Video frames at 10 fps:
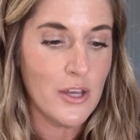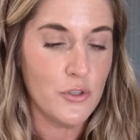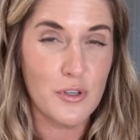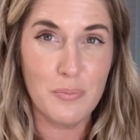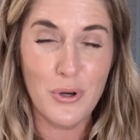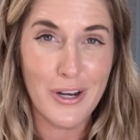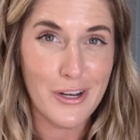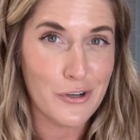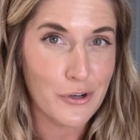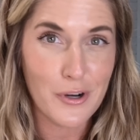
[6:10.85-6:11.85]
You could put it
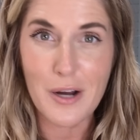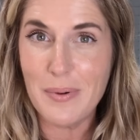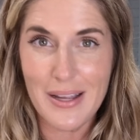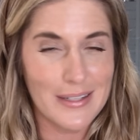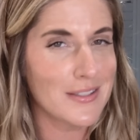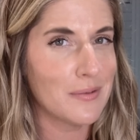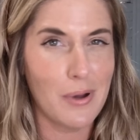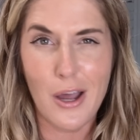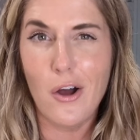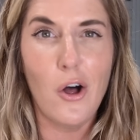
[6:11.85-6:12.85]
in your crock pot, Instant
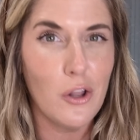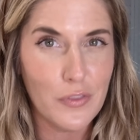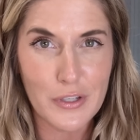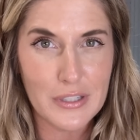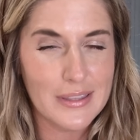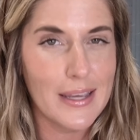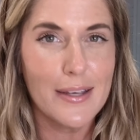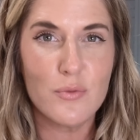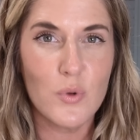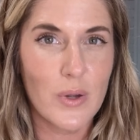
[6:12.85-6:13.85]
Pot, all the good
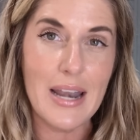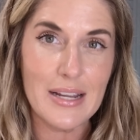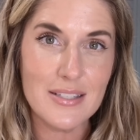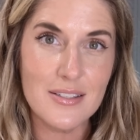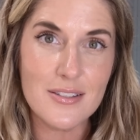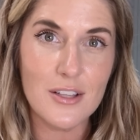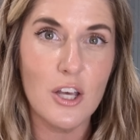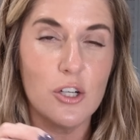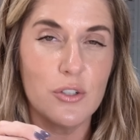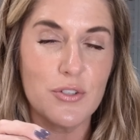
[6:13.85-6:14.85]
things. We want it nice and
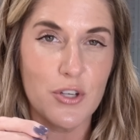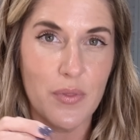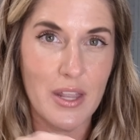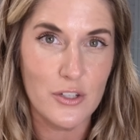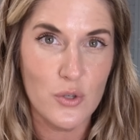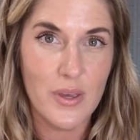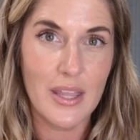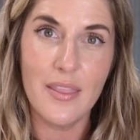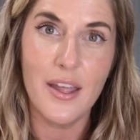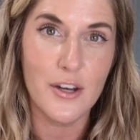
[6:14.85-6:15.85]
slow so that you
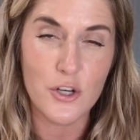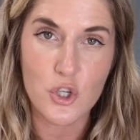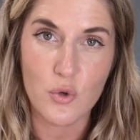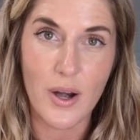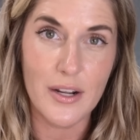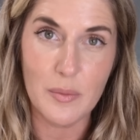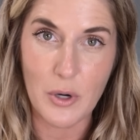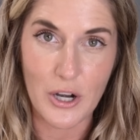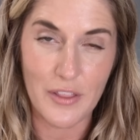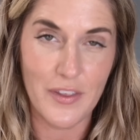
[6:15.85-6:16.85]
can then shred it
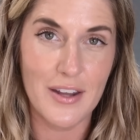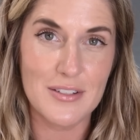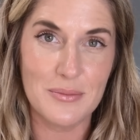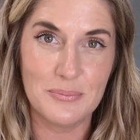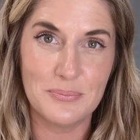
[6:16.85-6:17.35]
apart at the end.